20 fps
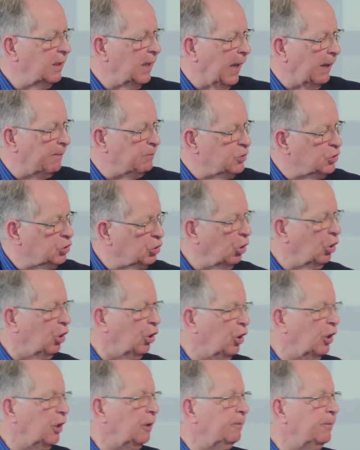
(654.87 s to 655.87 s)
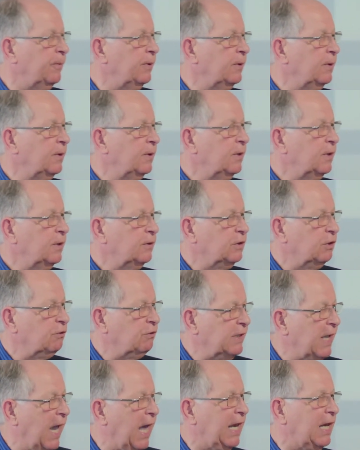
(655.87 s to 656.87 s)
absorb the
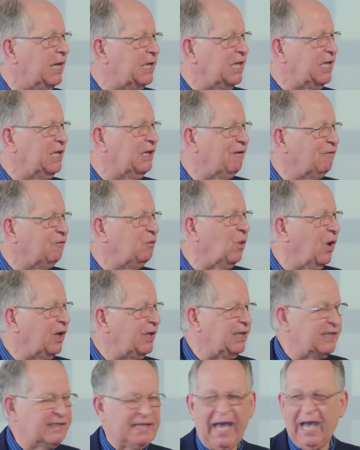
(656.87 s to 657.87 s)
reality of what is